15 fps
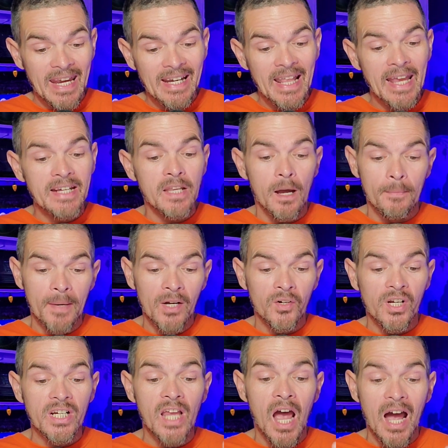innate
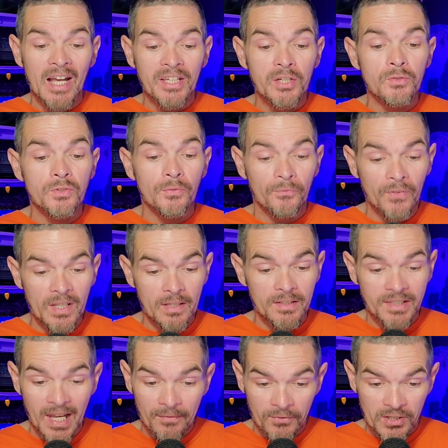American IQ
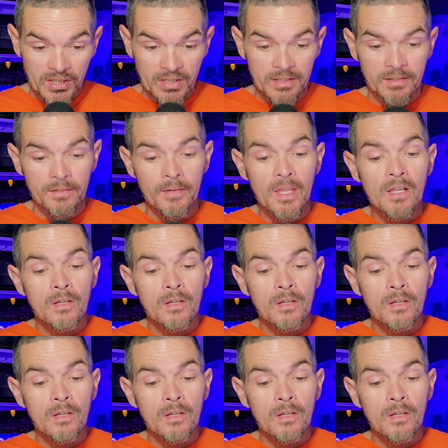deficit,